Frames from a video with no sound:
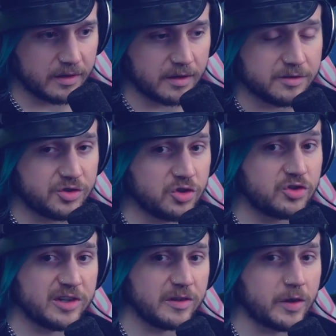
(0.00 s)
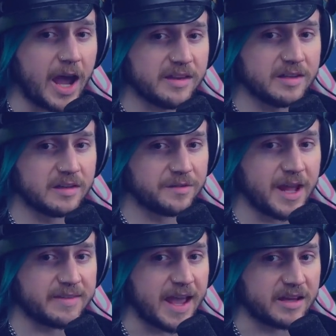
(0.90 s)
JiuJitsu Kaizen is
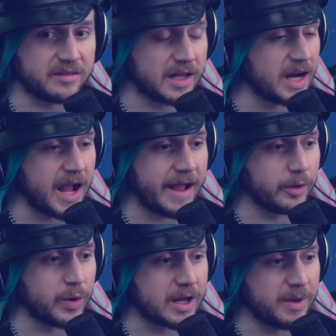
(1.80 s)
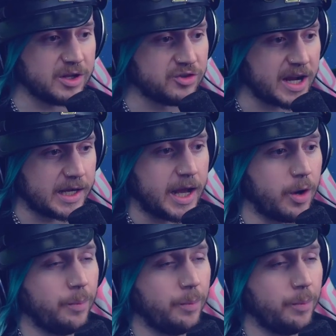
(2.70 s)
fantastic, and I highly recommend you check it out.